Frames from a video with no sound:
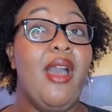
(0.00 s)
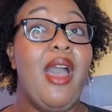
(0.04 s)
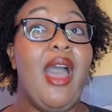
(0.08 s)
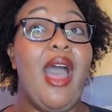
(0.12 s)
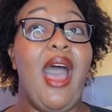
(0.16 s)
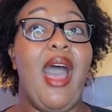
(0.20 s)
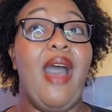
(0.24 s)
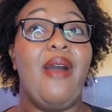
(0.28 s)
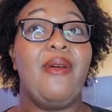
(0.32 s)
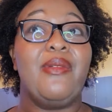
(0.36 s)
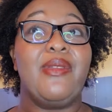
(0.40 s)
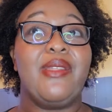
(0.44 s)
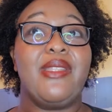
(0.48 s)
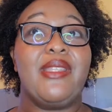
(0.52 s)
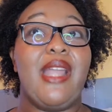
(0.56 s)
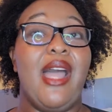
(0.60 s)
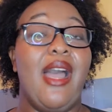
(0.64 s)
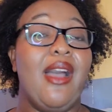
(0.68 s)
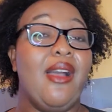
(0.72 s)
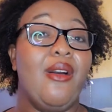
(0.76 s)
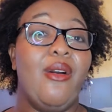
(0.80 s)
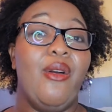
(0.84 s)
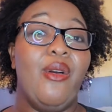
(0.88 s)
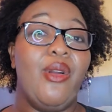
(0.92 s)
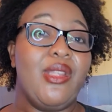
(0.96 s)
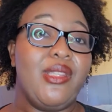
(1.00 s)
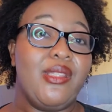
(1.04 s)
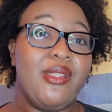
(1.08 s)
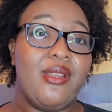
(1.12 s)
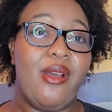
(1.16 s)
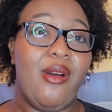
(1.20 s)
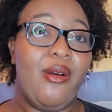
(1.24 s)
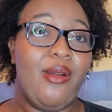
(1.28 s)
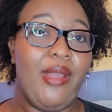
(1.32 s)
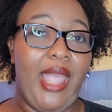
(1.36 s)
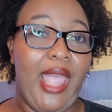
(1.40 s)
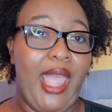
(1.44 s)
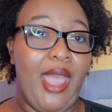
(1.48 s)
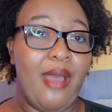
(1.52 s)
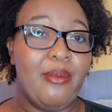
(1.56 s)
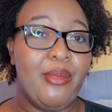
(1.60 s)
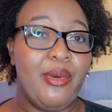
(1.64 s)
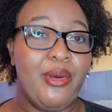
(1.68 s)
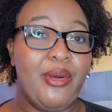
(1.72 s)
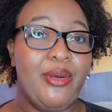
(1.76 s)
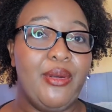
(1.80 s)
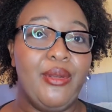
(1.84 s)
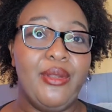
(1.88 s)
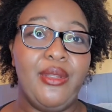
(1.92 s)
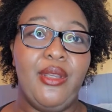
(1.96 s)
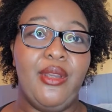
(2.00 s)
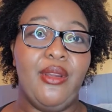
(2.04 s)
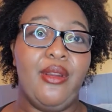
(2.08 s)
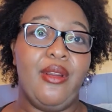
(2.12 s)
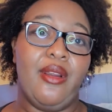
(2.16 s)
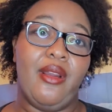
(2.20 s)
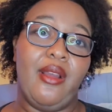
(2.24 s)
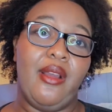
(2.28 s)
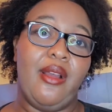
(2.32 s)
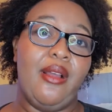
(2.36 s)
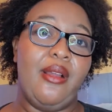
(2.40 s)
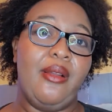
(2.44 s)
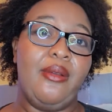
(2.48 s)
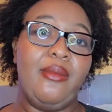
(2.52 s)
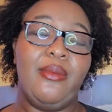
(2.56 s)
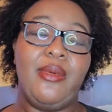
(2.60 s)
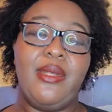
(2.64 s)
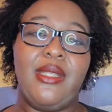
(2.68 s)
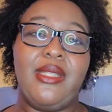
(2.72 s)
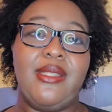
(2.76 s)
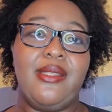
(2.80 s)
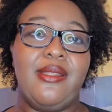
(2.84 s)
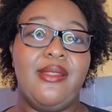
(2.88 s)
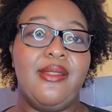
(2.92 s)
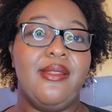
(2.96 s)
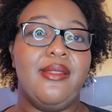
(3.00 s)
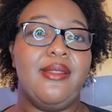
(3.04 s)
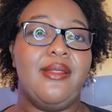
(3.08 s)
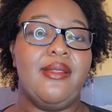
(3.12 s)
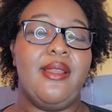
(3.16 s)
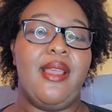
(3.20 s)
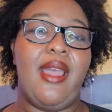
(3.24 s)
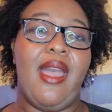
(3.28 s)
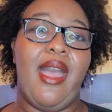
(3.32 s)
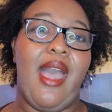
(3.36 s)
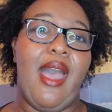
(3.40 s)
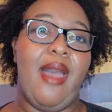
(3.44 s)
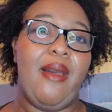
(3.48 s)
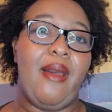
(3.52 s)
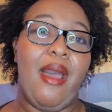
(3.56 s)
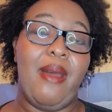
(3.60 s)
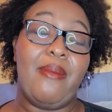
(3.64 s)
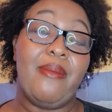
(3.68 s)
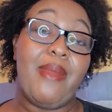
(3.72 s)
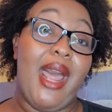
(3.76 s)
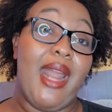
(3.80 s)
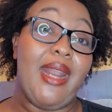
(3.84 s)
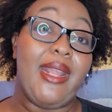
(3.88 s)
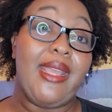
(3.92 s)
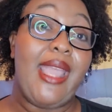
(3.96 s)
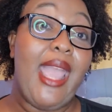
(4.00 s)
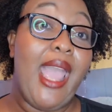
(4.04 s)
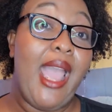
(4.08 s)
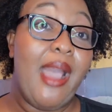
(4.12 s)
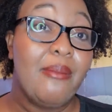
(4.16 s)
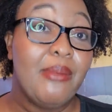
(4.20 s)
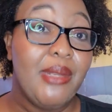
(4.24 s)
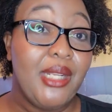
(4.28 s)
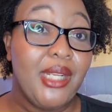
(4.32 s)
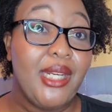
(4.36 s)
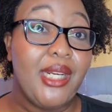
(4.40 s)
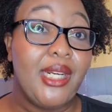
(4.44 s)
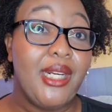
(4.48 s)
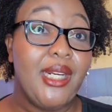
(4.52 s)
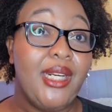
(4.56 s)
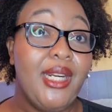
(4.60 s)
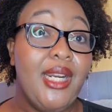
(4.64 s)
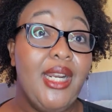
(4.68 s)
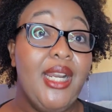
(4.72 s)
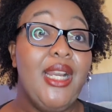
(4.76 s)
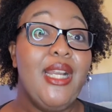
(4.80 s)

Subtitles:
I was not going to go gamble. Your girl was, I'm not a gambler.